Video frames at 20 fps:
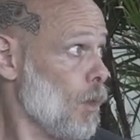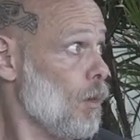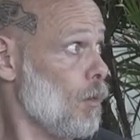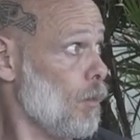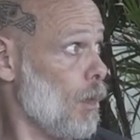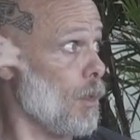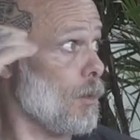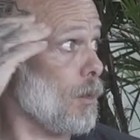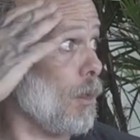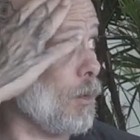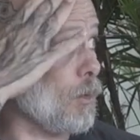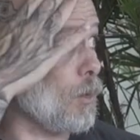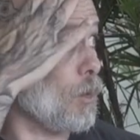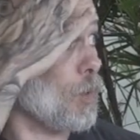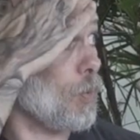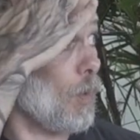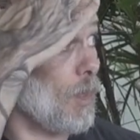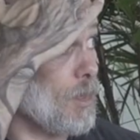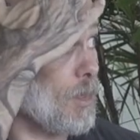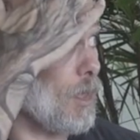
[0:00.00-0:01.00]
right, on the
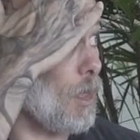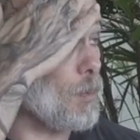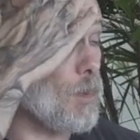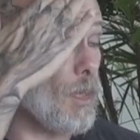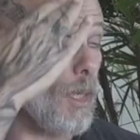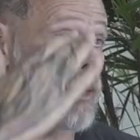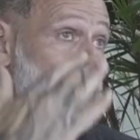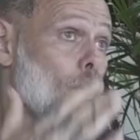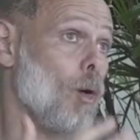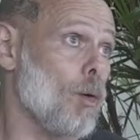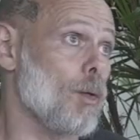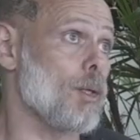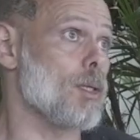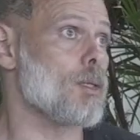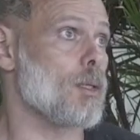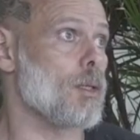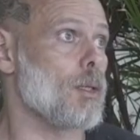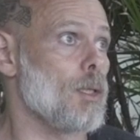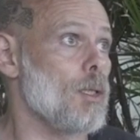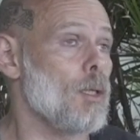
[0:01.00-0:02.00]
triceps, and
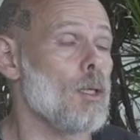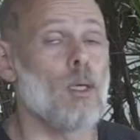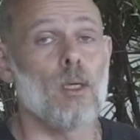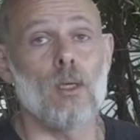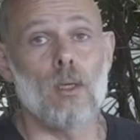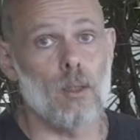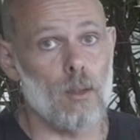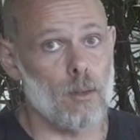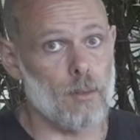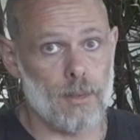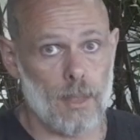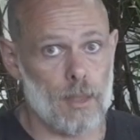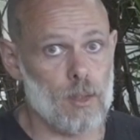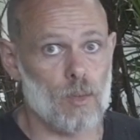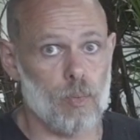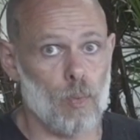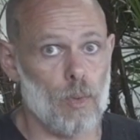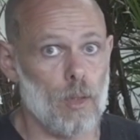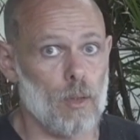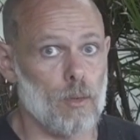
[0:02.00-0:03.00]
honestly,
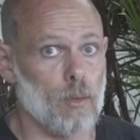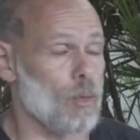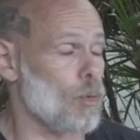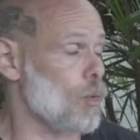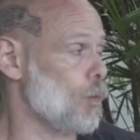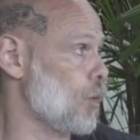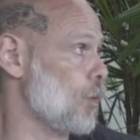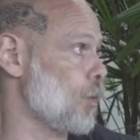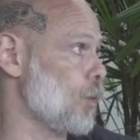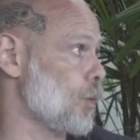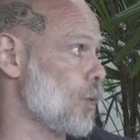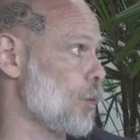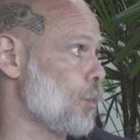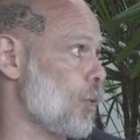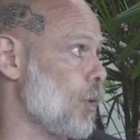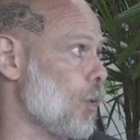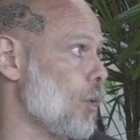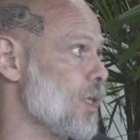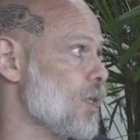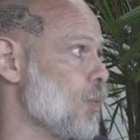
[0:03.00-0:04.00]
that's where the
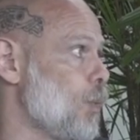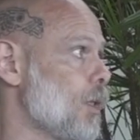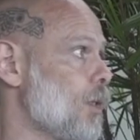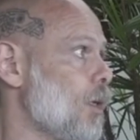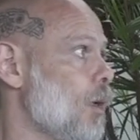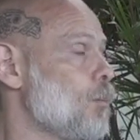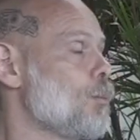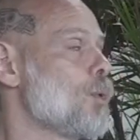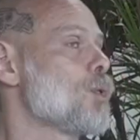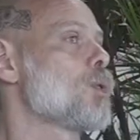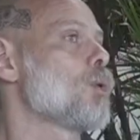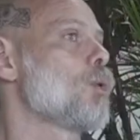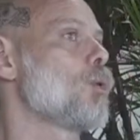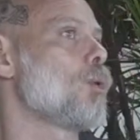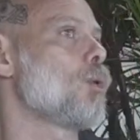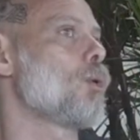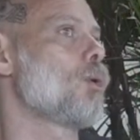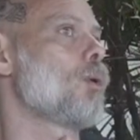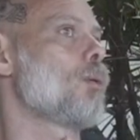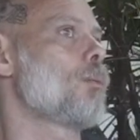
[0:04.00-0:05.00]
progress will come.
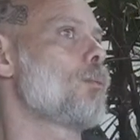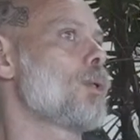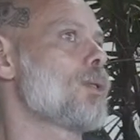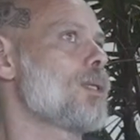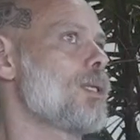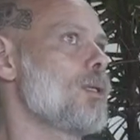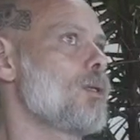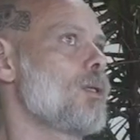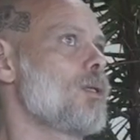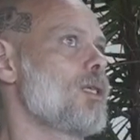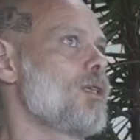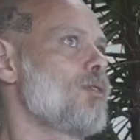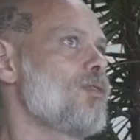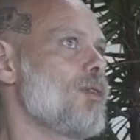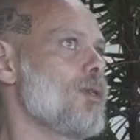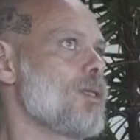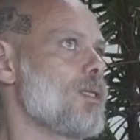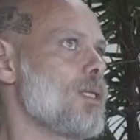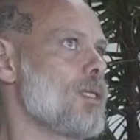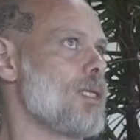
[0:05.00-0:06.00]
But see, the
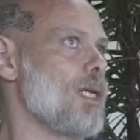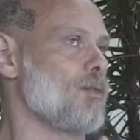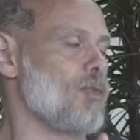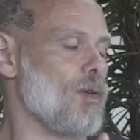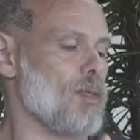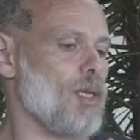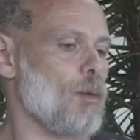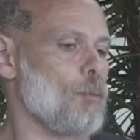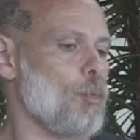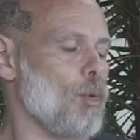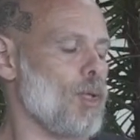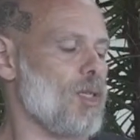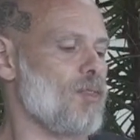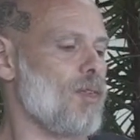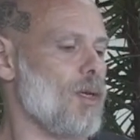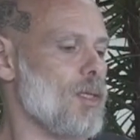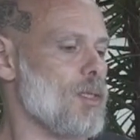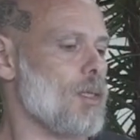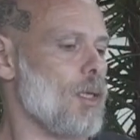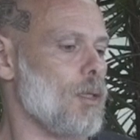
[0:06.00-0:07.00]
difference is like, for example, if
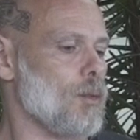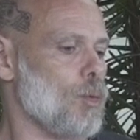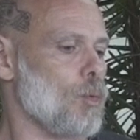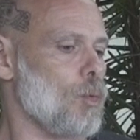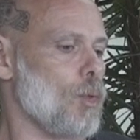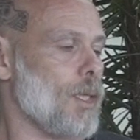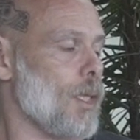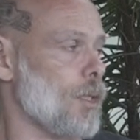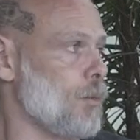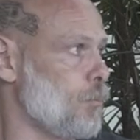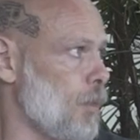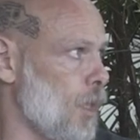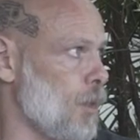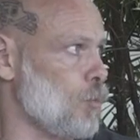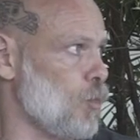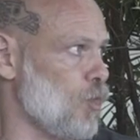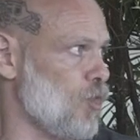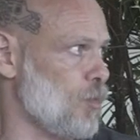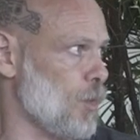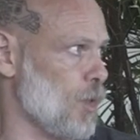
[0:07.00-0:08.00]
I start to look at main
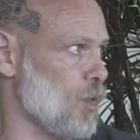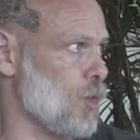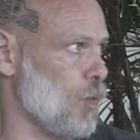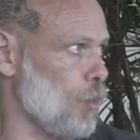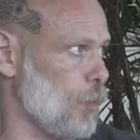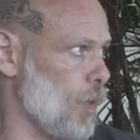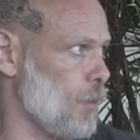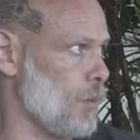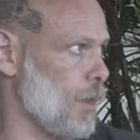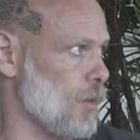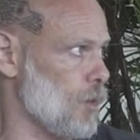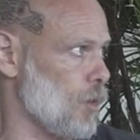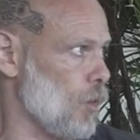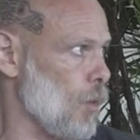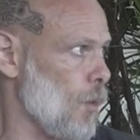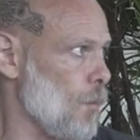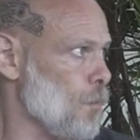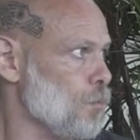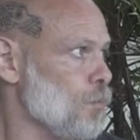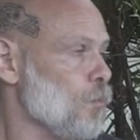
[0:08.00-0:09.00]
movement
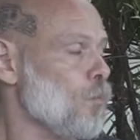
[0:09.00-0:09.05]
supplemental,